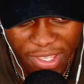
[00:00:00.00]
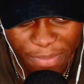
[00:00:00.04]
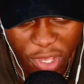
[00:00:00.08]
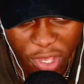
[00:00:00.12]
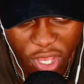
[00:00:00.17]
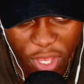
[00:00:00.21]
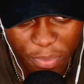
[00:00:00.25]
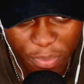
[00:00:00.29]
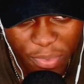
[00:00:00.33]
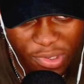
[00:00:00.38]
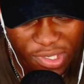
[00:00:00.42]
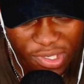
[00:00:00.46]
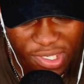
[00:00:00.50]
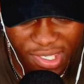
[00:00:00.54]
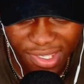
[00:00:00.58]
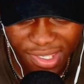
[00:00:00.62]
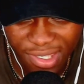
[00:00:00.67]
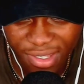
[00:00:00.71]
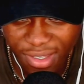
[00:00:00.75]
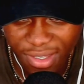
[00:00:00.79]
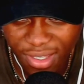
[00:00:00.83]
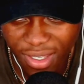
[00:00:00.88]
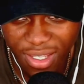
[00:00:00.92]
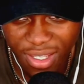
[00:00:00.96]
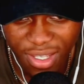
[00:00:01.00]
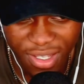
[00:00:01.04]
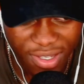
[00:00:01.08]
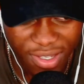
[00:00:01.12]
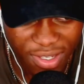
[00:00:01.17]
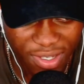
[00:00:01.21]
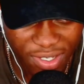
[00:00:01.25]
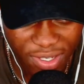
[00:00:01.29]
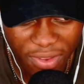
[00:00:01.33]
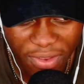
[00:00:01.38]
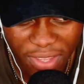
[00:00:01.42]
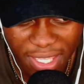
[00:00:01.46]
purpose.
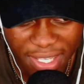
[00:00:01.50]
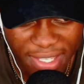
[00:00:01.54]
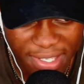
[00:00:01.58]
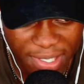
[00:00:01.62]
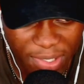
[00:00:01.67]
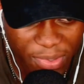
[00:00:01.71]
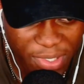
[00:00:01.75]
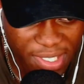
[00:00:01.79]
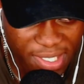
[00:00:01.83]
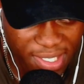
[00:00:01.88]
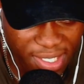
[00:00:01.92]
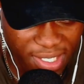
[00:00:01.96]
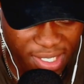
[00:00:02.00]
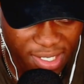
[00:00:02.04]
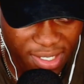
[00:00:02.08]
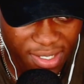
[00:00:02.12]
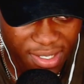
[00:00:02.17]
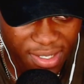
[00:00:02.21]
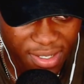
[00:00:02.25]
Don't get it twisted.